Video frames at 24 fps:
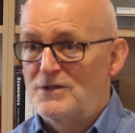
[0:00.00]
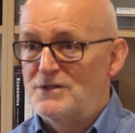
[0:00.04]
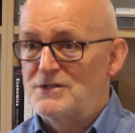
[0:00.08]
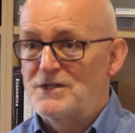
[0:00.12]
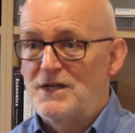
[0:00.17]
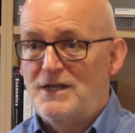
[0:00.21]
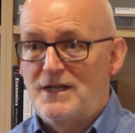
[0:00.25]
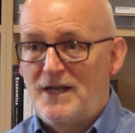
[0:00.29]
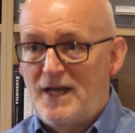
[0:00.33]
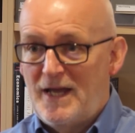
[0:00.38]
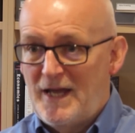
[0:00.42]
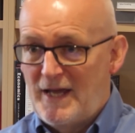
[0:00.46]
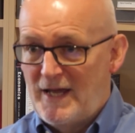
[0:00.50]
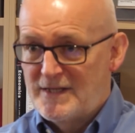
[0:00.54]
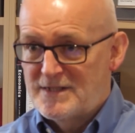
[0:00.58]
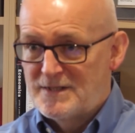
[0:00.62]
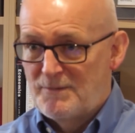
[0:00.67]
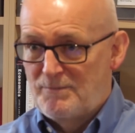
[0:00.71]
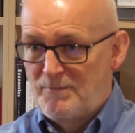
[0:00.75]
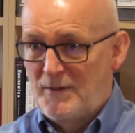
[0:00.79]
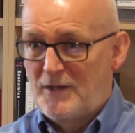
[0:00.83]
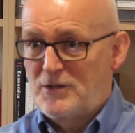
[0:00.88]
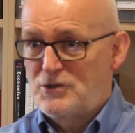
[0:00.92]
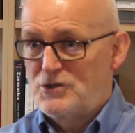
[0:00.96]
a year.
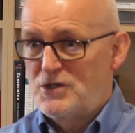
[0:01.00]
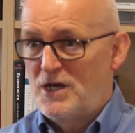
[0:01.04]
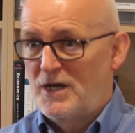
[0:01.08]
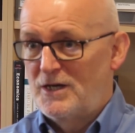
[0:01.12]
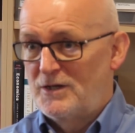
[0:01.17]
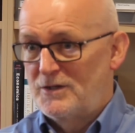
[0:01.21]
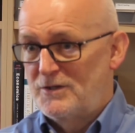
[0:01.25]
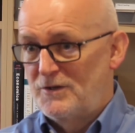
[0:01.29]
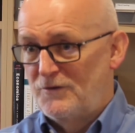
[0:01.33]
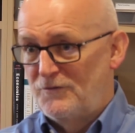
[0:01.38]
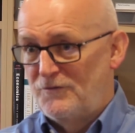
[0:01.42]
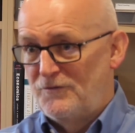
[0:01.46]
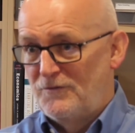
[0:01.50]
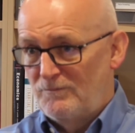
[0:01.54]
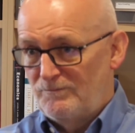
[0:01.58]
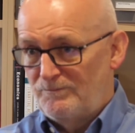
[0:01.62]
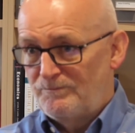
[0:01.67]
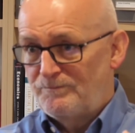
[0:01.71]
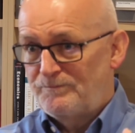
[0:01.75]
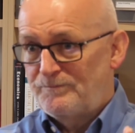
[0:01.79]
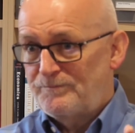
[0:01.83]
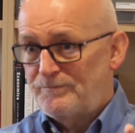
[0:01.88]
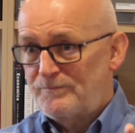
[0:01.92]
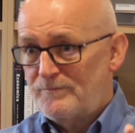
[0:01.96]
It's a big chunk of
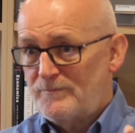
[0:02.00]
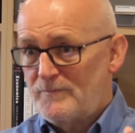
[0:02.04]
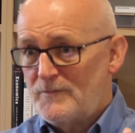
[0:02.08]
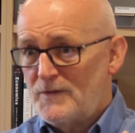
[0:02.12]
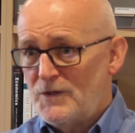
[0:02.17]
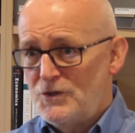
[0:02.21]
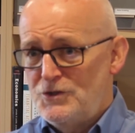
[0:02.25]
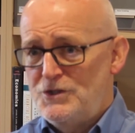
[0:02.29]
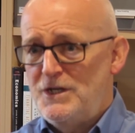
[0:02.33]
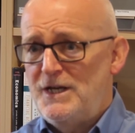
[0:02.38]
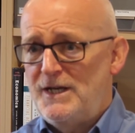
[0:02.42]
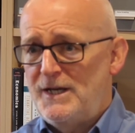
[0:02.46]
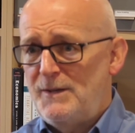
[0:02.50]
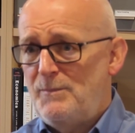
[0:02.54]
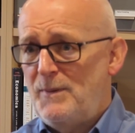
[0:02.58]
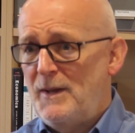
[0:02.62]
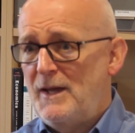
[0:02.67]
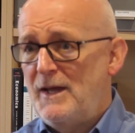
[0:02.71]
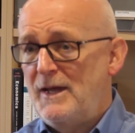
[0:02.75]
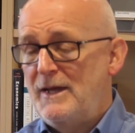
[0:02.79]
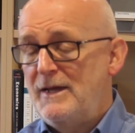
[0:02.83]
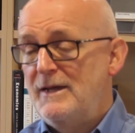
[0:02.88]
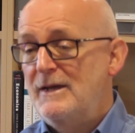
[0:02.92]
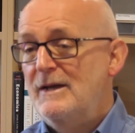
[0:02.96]

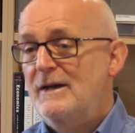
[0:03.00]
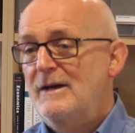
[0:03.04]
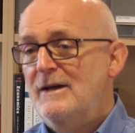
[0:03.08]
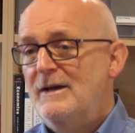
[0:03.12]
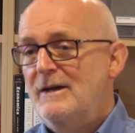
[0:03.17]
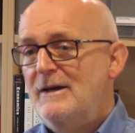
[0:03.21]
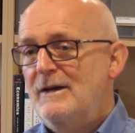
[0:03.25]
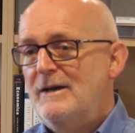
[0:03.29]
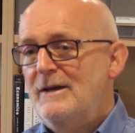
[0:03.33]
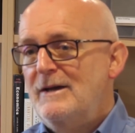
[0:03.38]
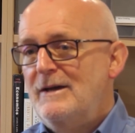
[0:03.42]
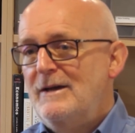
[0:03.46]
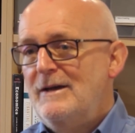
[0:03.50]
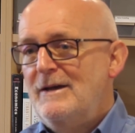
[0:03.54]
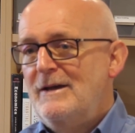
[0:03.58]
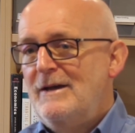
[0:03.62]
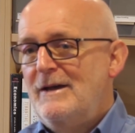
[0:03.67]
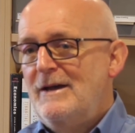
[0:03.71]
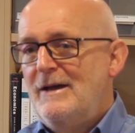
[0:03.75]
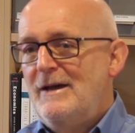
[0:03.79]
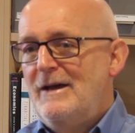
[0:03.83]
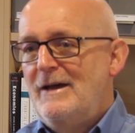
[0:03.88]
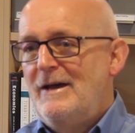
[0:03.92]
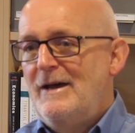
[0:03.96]
GDP.
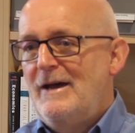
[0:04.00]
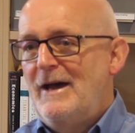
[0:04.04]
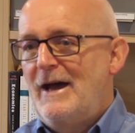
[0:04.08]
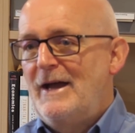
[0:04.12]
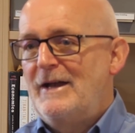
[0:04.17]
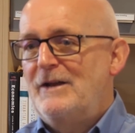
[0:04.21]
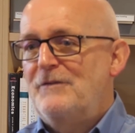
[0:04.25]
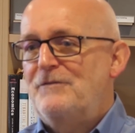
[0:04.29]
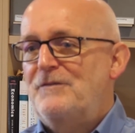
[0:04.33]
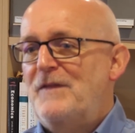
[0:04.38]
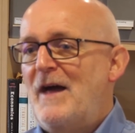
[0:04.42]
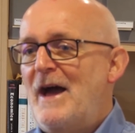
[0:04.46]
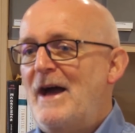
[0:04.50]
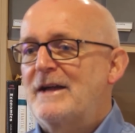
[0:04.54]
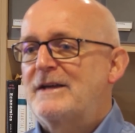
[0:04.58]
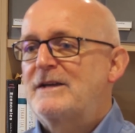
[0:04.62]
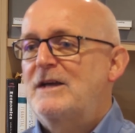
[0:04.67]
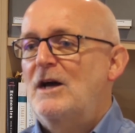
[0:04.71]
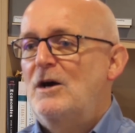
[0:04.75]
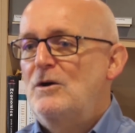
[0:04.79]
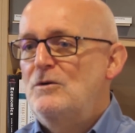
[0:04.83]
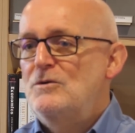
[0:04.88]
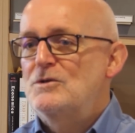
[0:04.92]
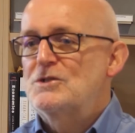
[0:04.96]
And if
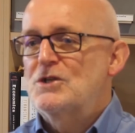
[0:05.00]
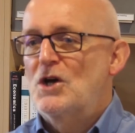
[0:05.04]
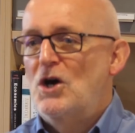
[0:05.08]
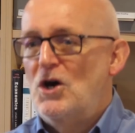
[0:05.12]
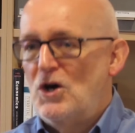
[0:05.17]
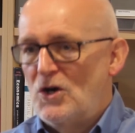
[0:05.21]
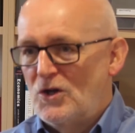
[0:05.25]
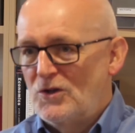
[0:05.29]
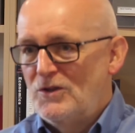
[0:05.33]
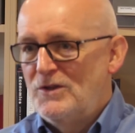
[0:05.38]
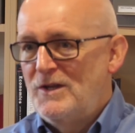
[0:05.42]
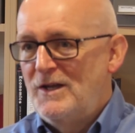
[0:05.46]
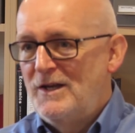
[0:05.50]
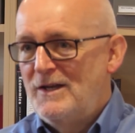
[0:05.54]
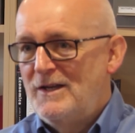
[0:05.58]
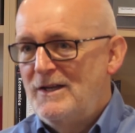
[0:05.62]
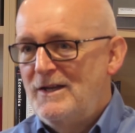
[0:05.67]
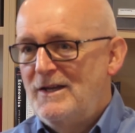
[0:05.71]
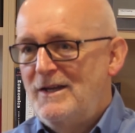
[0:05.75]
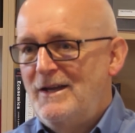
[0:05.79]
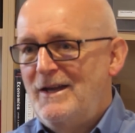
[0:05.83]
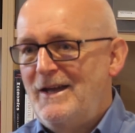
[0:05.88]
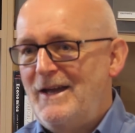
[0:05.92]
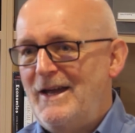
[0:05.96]
that goes on,
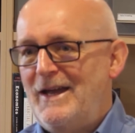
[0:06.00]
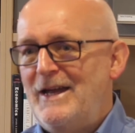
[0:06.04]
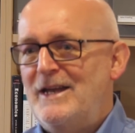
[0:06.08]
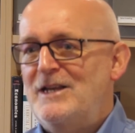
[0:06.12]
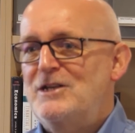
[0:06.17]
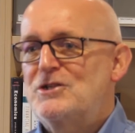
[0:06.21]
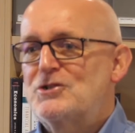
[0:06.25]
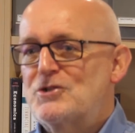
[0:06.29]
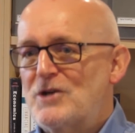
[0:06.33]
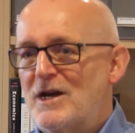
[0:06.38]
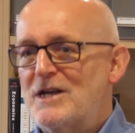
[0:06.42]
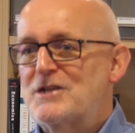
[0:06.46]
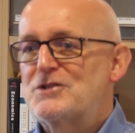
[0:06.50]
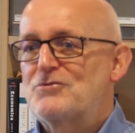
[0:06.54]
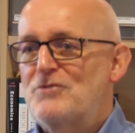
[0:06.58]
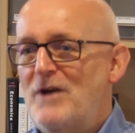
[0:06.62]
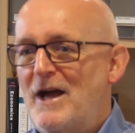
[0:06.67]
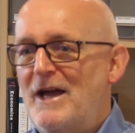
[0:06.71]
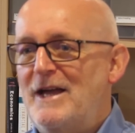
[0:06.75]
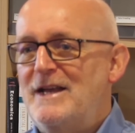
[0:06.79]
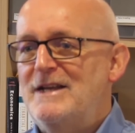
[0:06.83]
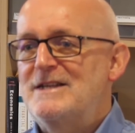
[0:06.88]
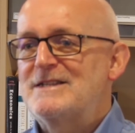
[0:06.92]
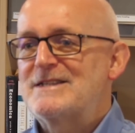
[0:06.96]
interest
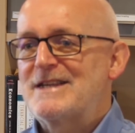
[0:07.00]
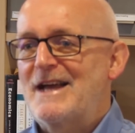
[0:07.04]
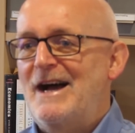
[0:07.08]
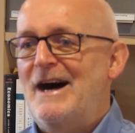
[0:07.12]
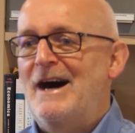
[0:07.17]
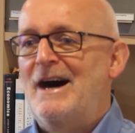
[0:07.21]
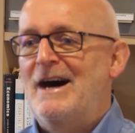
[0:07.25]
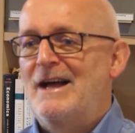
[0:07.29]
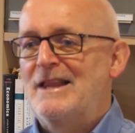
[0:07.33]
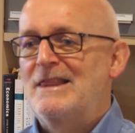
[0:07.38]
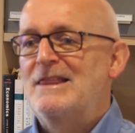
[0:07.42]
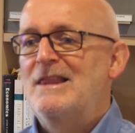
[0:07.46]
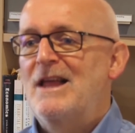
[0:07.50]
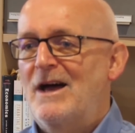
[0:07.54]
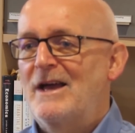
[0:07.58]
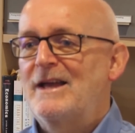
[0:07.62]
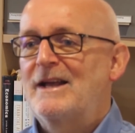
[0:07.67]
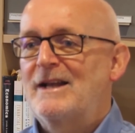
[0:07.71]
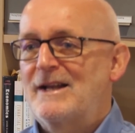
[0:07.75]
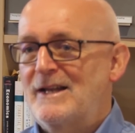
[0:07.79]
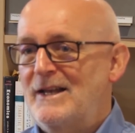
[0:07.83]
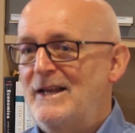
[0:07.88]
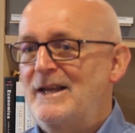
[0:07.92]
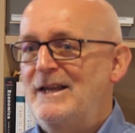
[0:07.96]
rates are
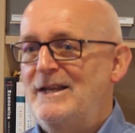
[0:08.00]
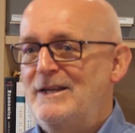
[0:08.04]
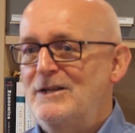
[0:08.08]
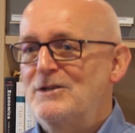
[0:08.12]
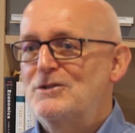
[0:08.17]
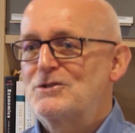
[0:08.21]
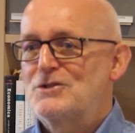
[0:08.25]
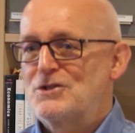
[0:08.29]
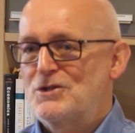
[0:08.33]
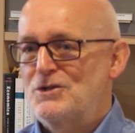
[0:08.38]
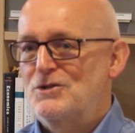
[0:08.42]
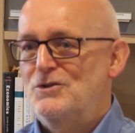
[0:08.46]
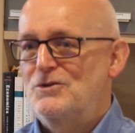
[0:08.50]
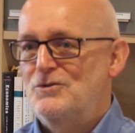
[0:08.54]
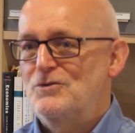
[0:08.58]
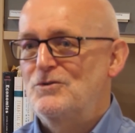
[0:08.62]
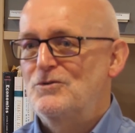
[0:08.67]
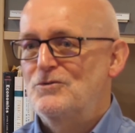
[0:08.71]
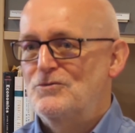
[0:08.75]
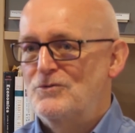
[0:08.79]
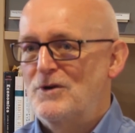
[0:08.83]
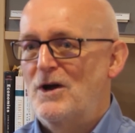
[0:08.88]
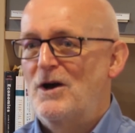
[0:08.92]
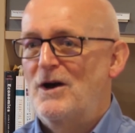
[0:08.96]
likely
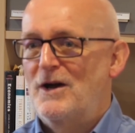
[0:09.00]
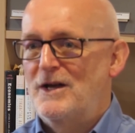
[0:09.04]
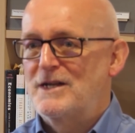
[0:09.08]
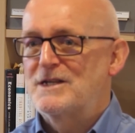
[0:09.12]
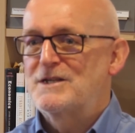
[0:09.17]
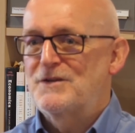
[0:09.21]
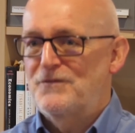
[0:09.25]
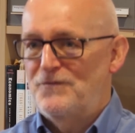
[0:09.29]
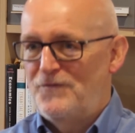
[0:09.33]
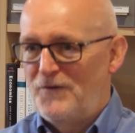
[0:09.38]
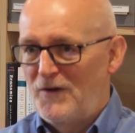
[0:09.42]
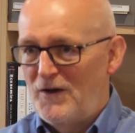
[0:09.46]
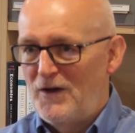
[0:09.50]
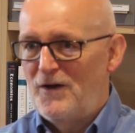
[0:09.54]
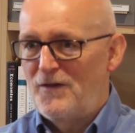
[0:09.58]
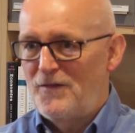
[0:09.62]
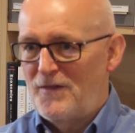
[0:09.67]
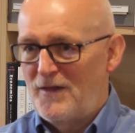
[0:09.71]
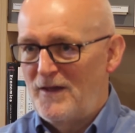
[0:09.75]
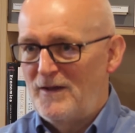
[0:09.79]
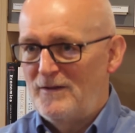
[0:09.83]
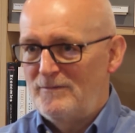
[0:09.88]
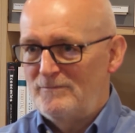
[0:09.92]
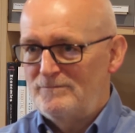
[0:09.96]
to rise
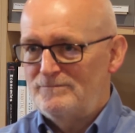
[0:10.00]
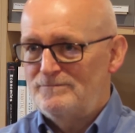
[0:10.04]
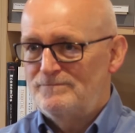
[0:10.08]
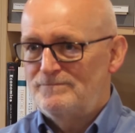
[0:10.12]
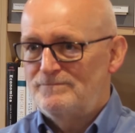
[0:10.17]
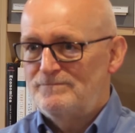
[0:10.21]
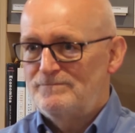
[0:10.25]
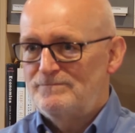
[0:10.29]
further,